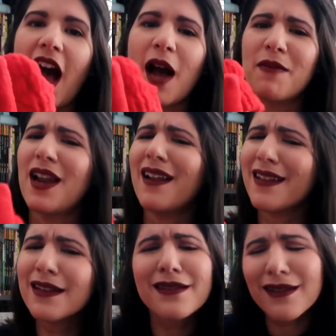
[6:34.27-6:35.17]

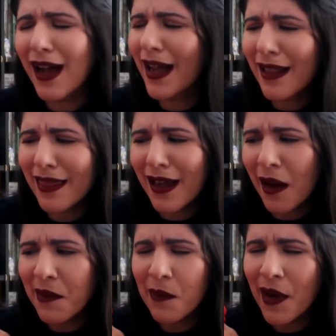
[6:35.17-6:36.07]
Not the kind of thing
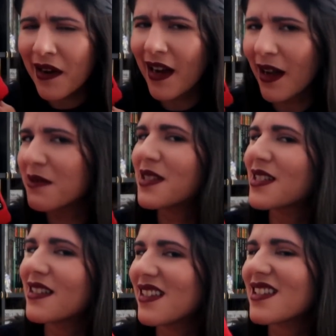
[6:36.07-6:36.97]
I would wear
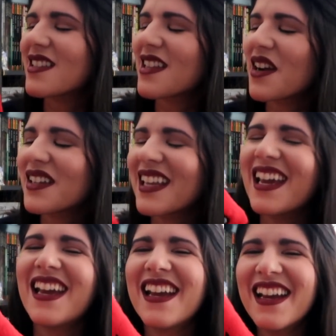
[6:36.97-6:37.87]
out necessarily,